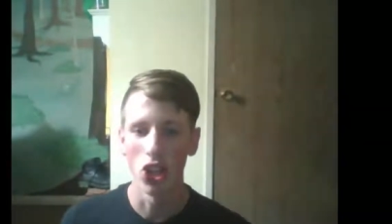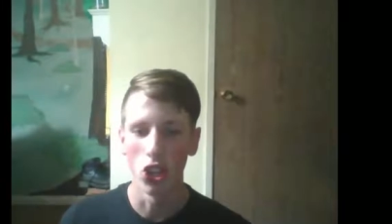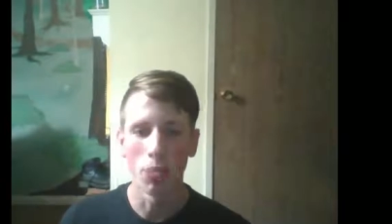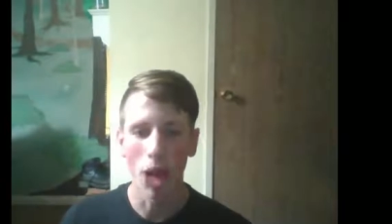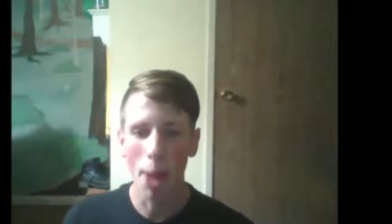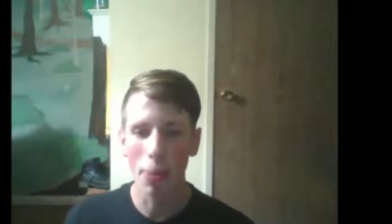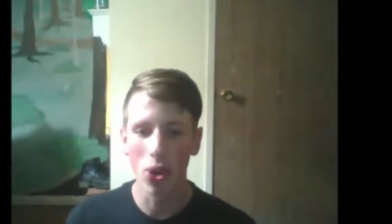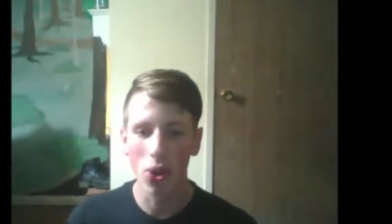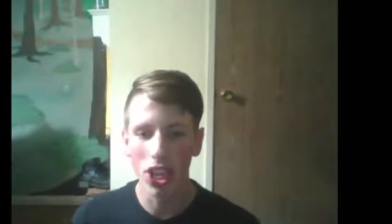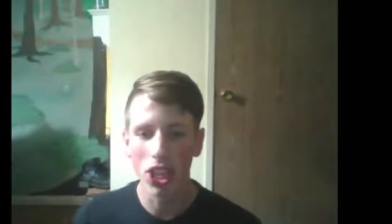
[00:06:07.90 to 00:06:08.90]
You probably
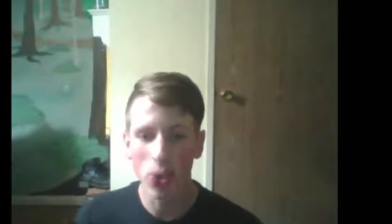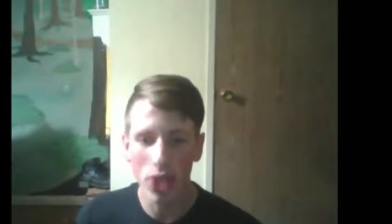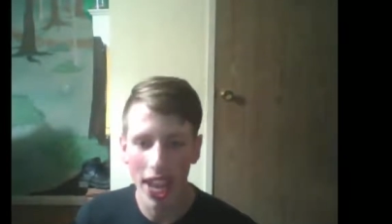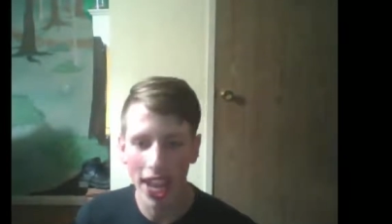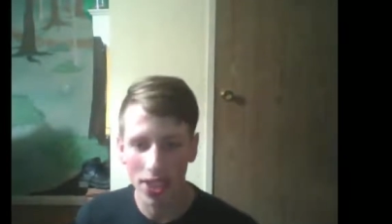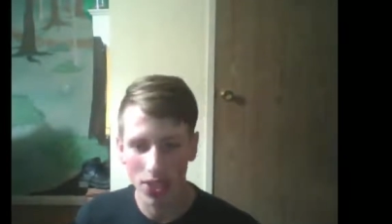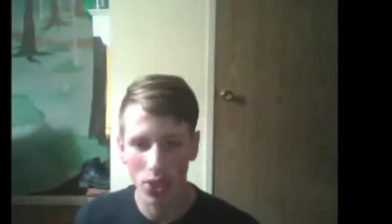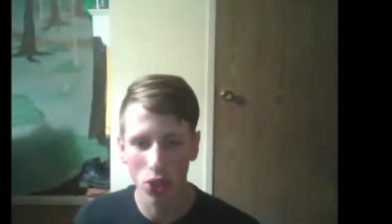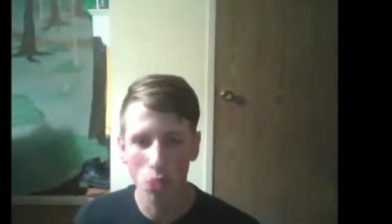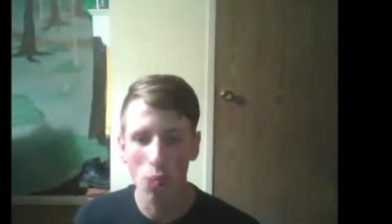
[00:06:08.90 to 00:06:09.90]
already knew the
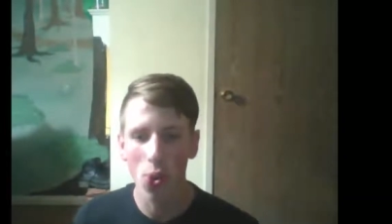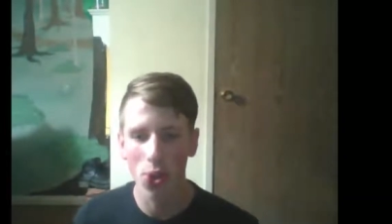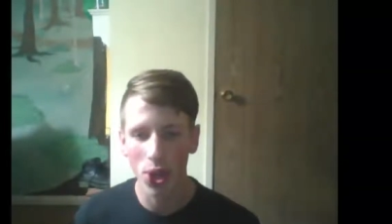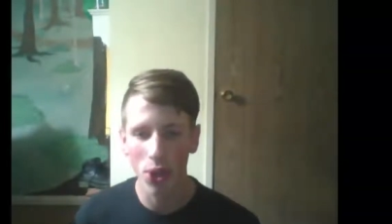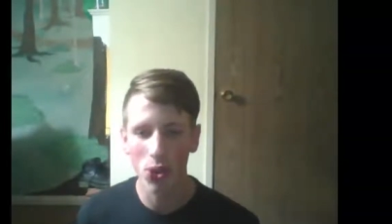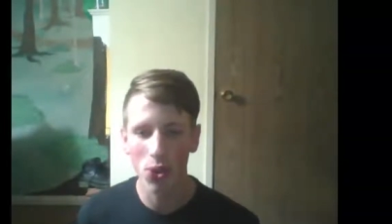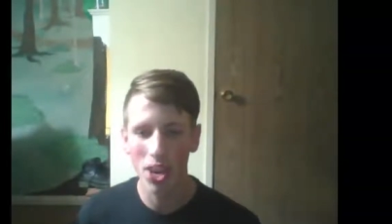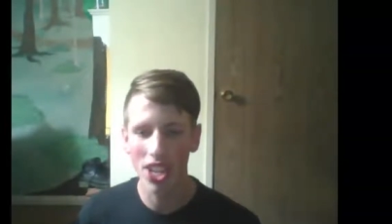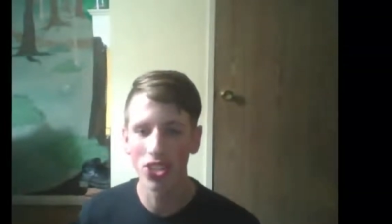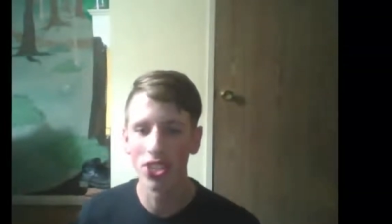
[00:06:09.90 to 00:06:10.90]
answer to both of those
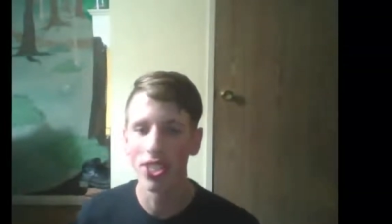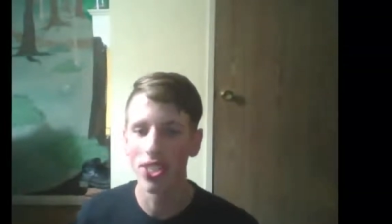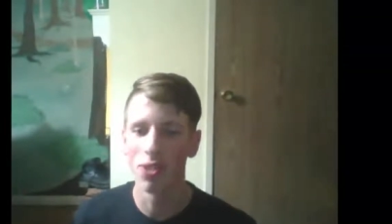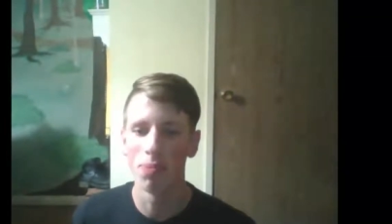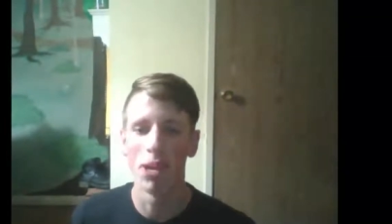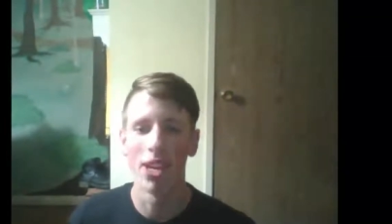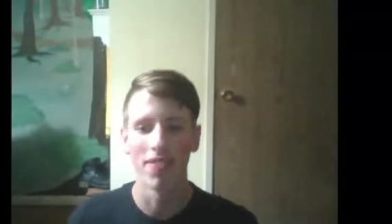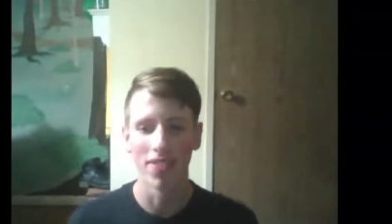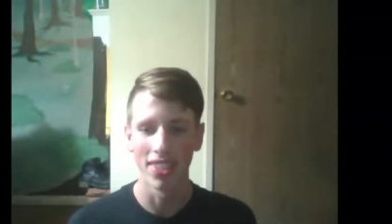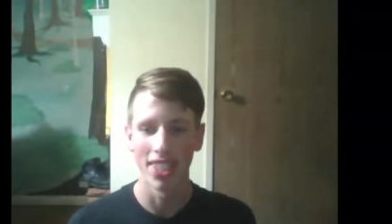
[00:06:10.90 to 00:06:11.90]
questions, but
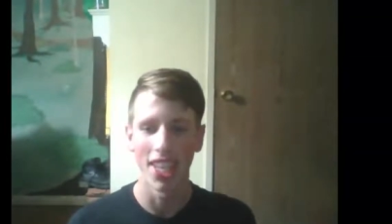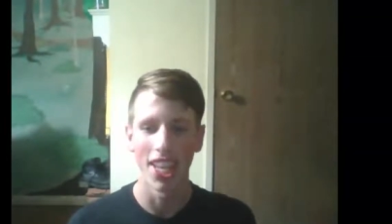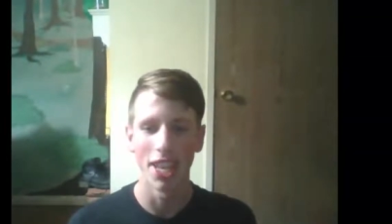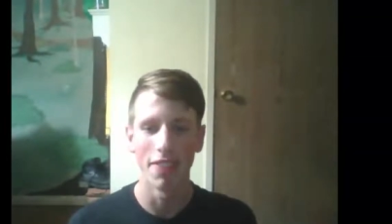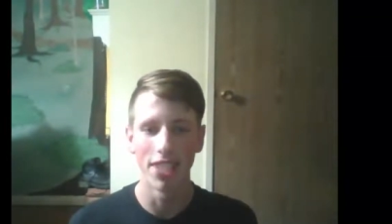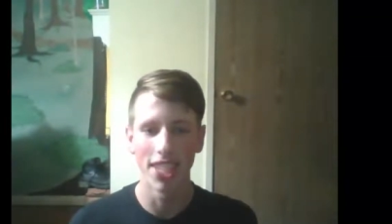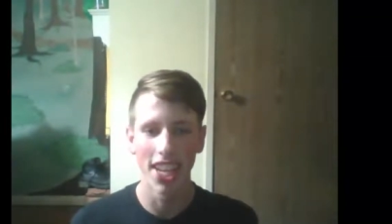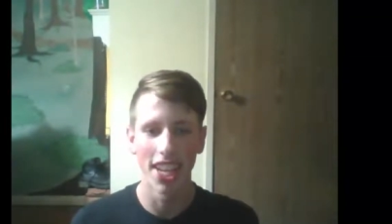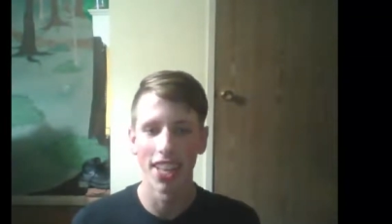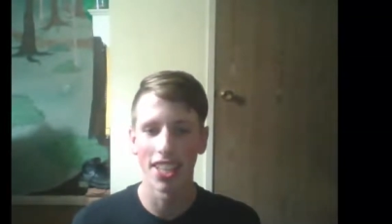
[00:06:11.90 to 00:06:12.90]
if you
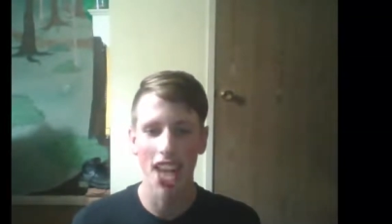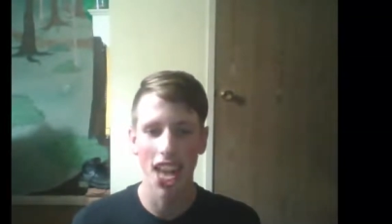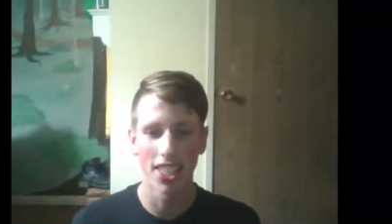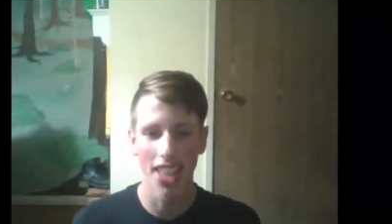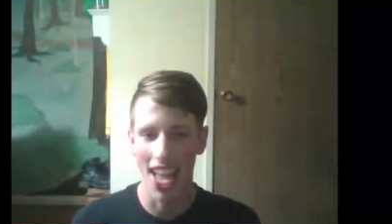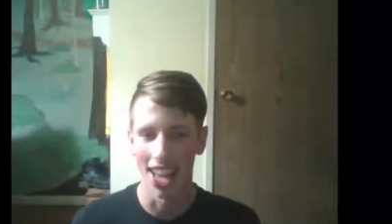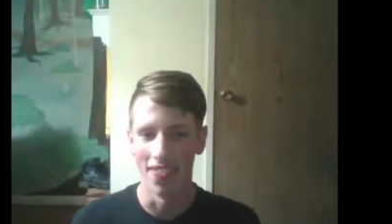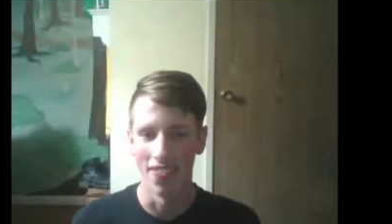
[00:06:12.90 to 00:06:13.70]
didn't, that's kind of sad.